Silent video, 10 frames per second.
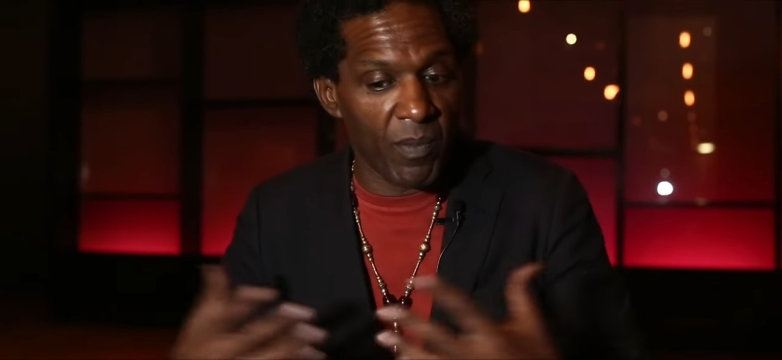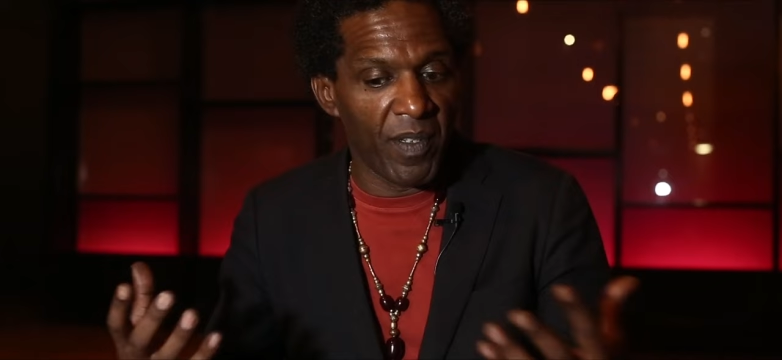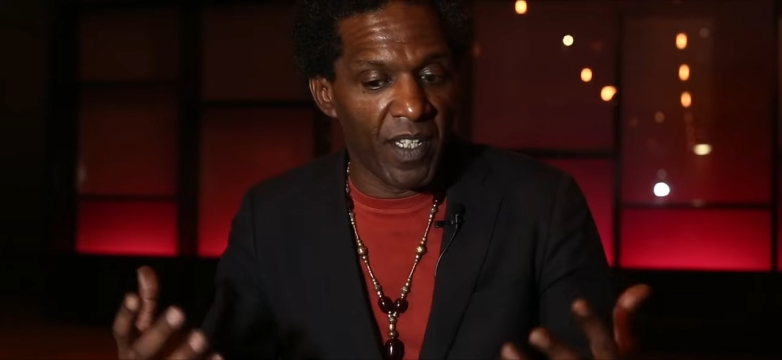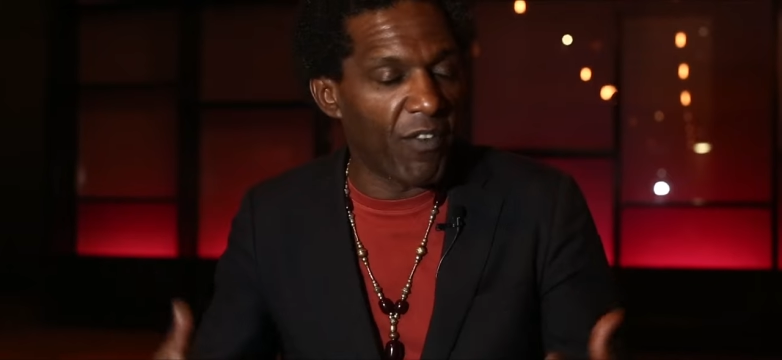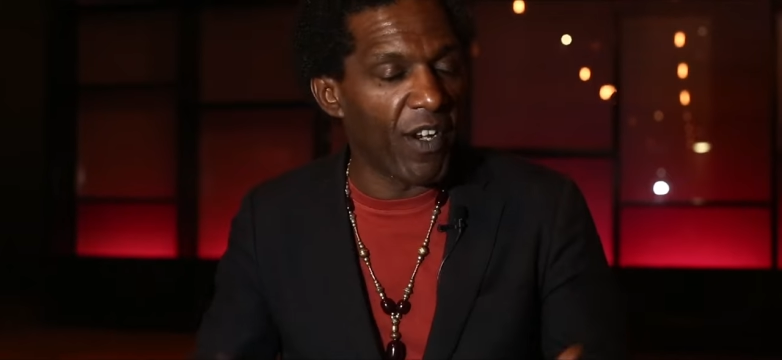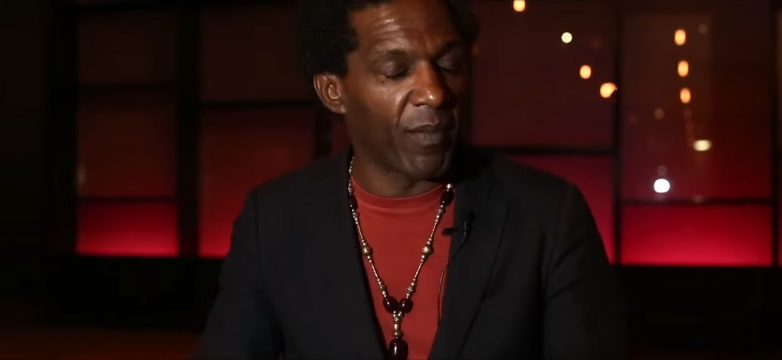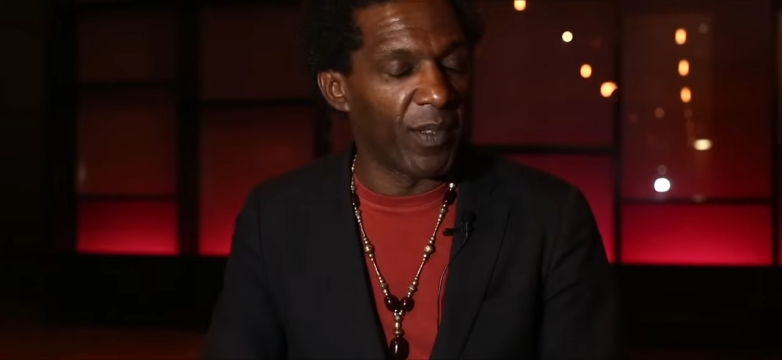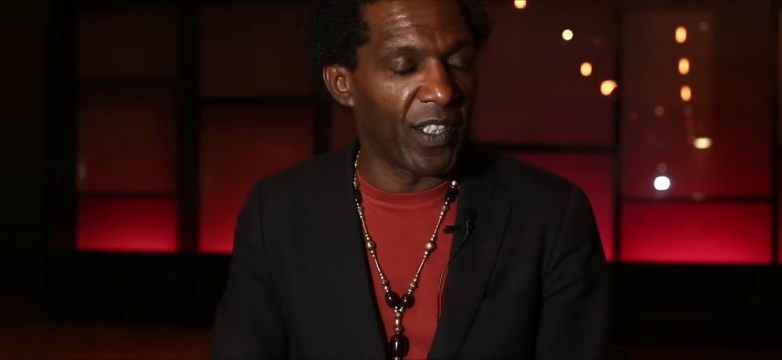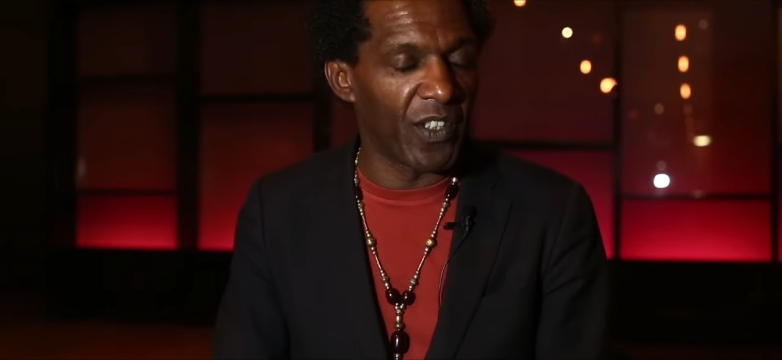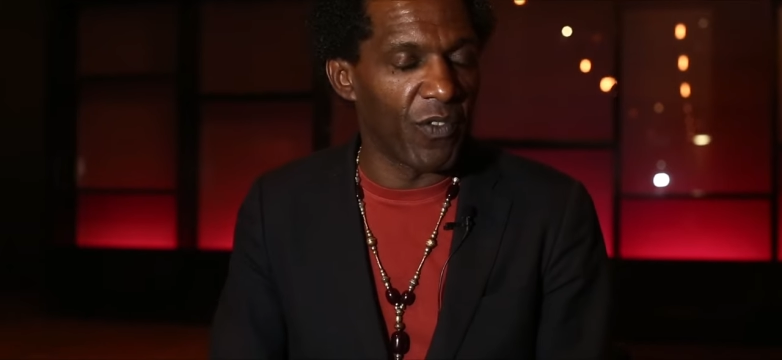can be
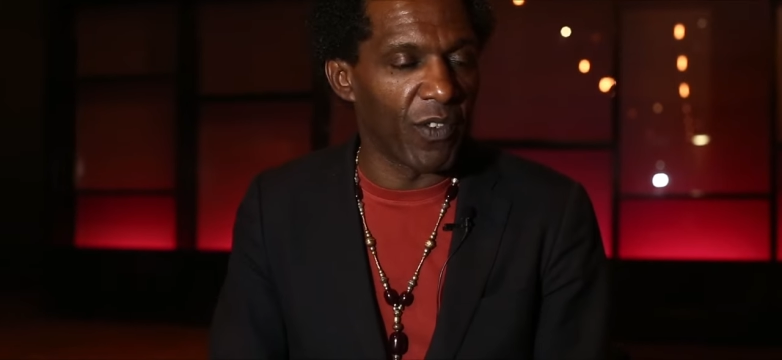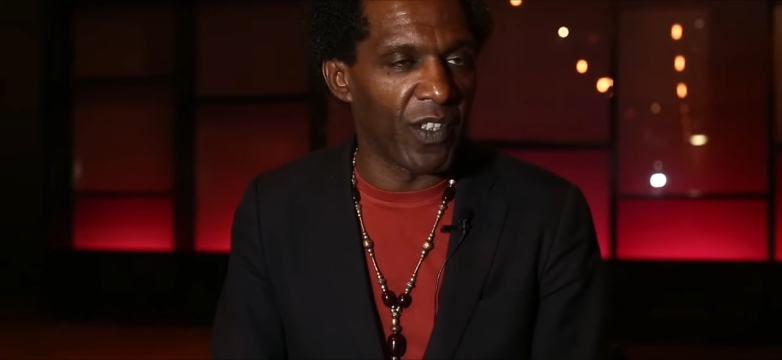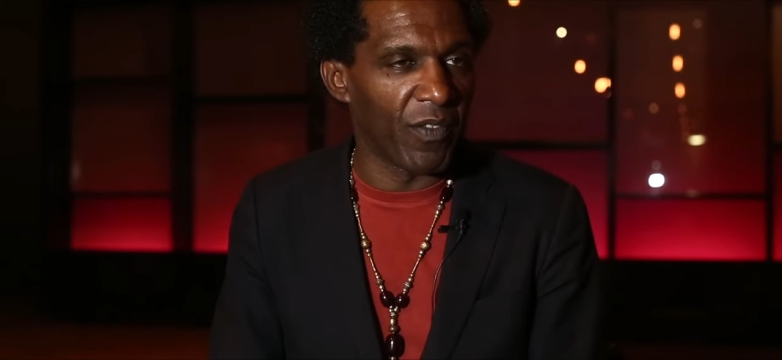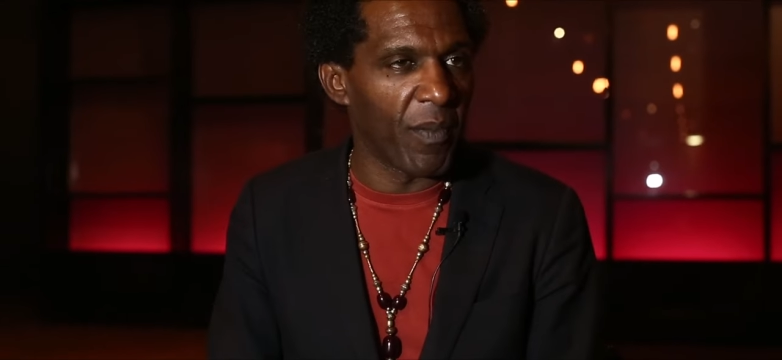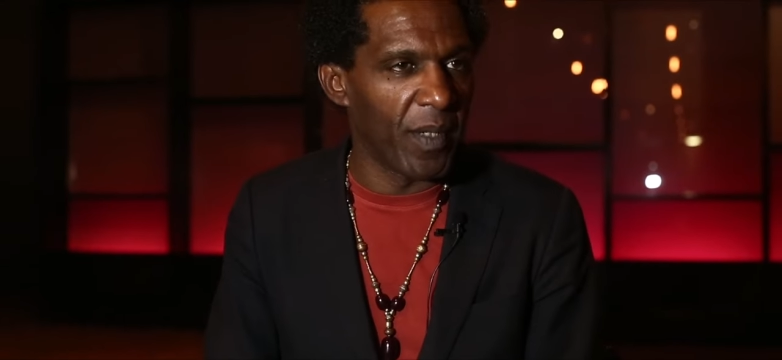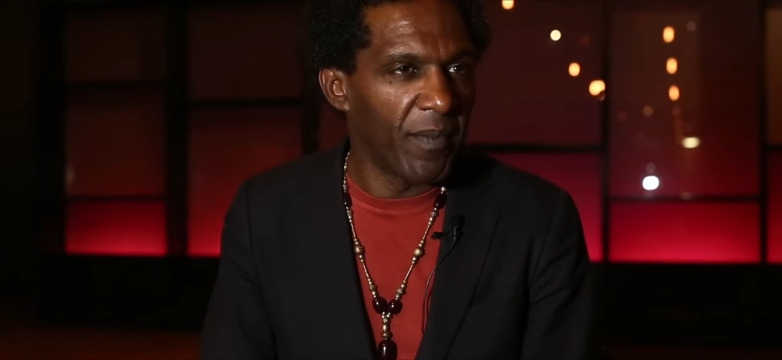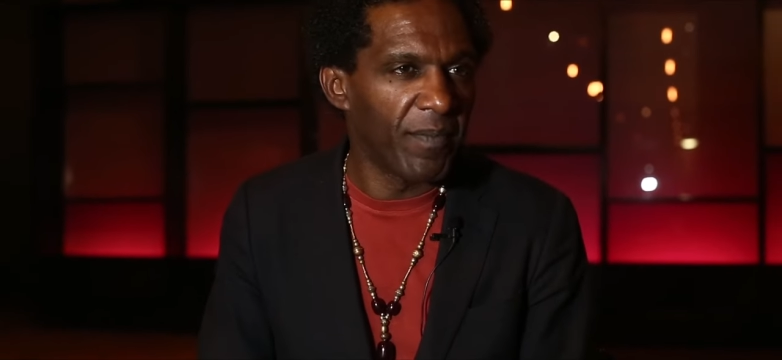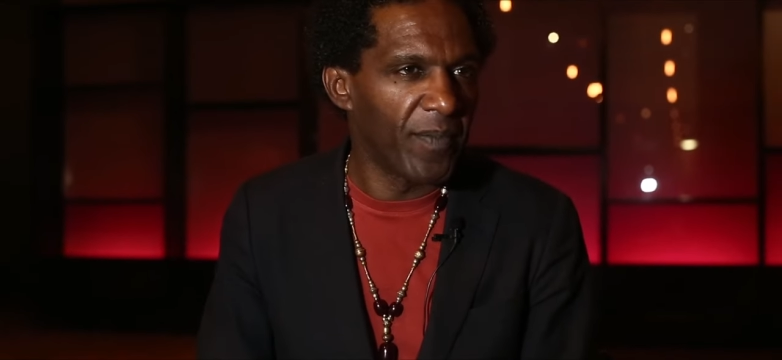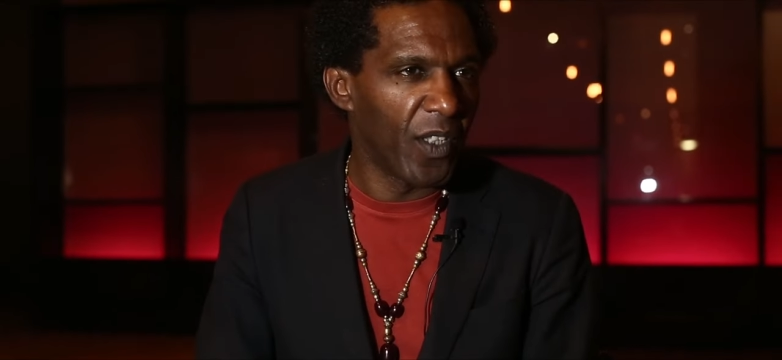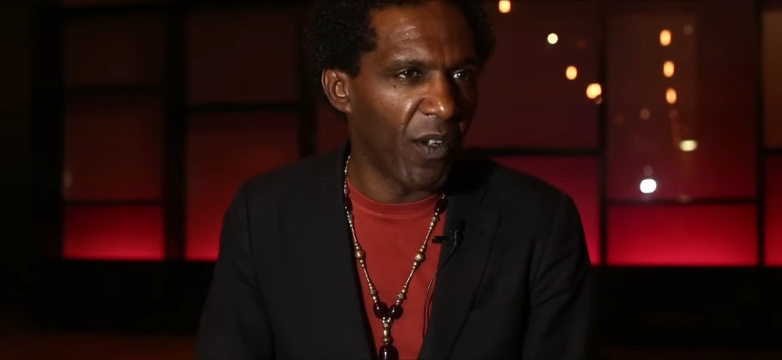incredibly destructive. I mean,
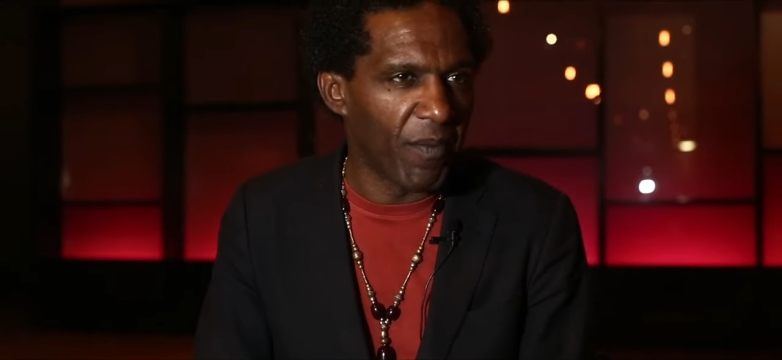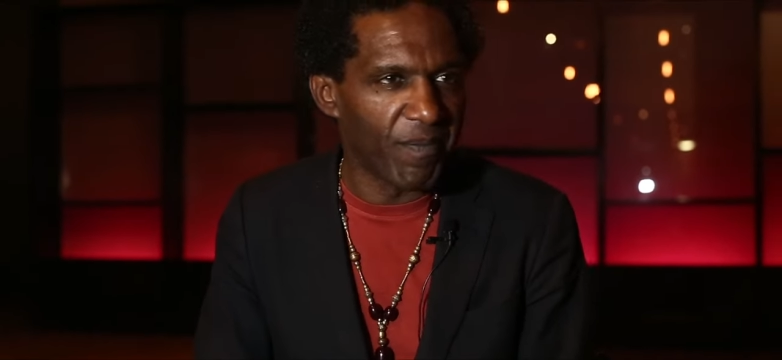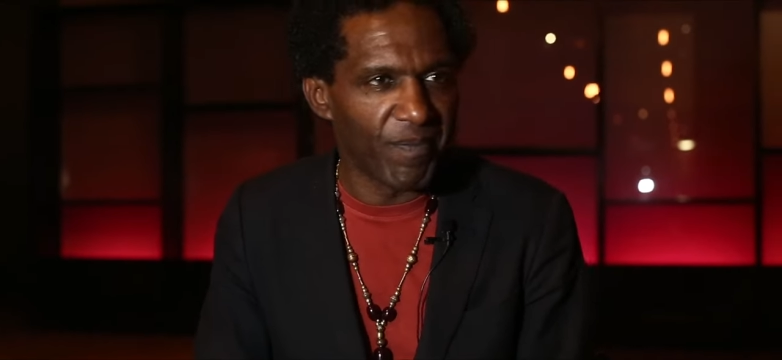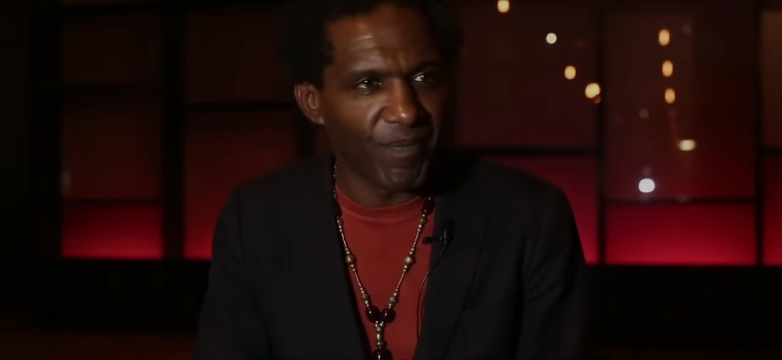you know.